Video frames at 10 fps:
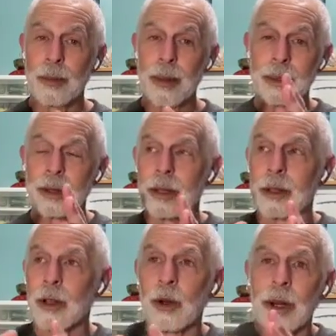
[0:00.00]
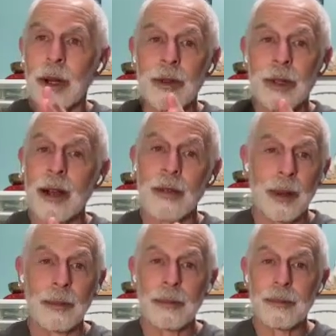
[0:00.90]
ever be able to totally
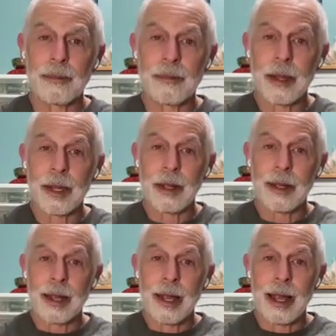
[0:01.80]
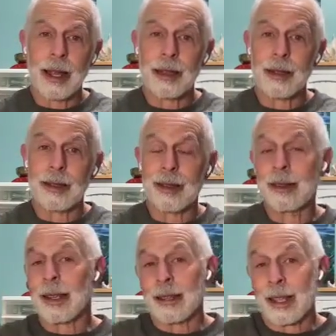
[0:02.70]
resolve them. And
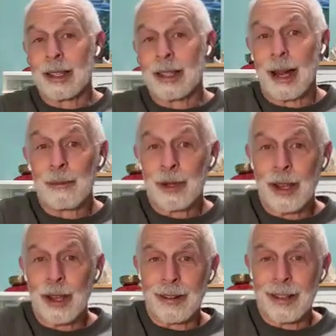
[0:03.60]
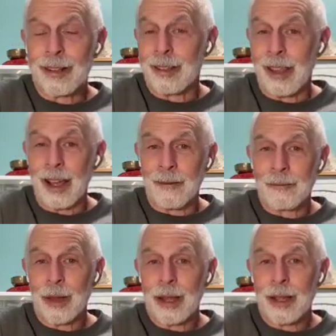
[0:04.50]
he says 69%. That's a lot.
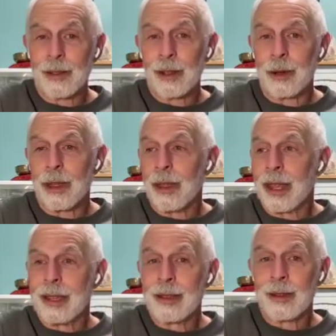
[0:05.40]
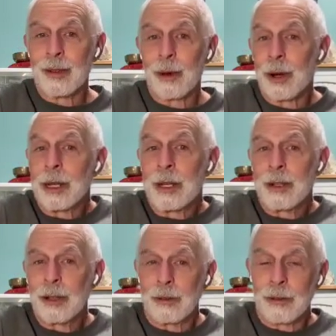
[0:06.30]
So in these, what do we
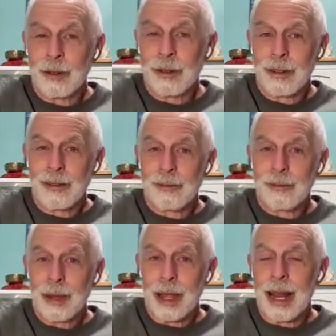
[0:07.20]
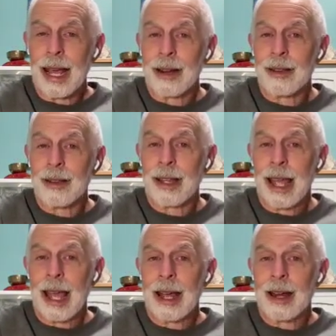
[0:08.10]
do? And how
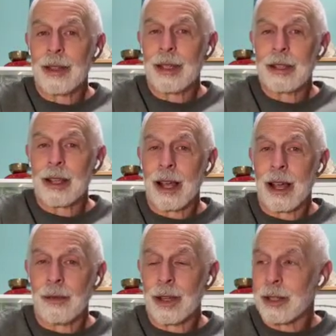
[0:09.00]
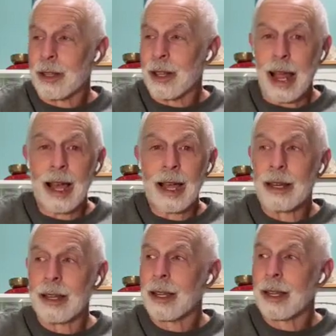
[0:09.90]
do these conflicts not